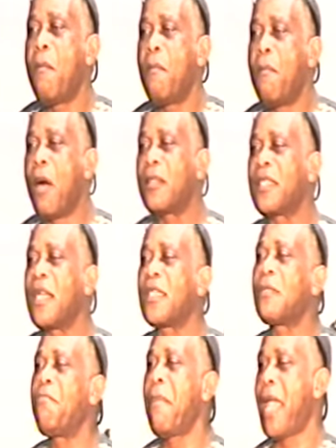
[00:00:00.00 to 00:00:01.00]

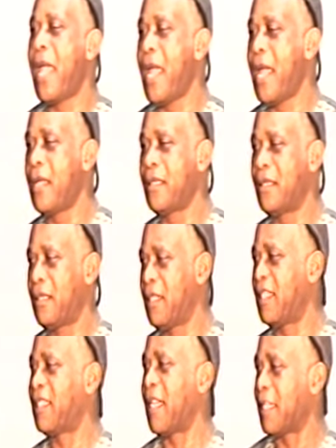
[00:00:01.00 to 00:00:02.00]
Moses made
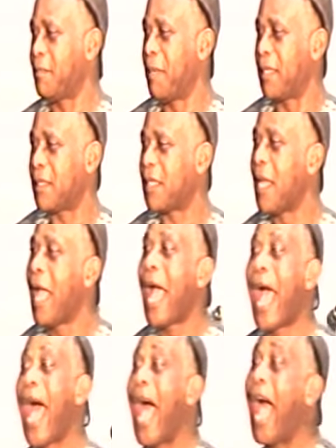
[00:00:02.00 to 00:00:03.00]
this statement. He said,
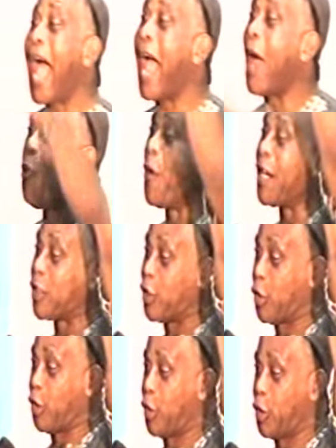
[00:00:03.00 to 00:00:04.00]
I
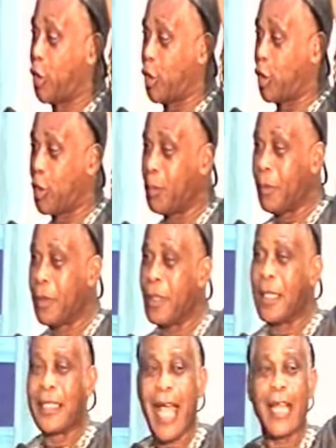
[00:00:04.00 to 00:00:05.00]
wish
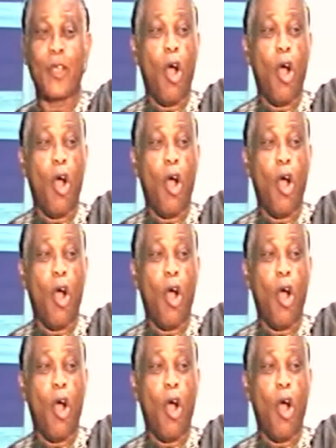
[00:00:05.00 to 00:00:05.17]
that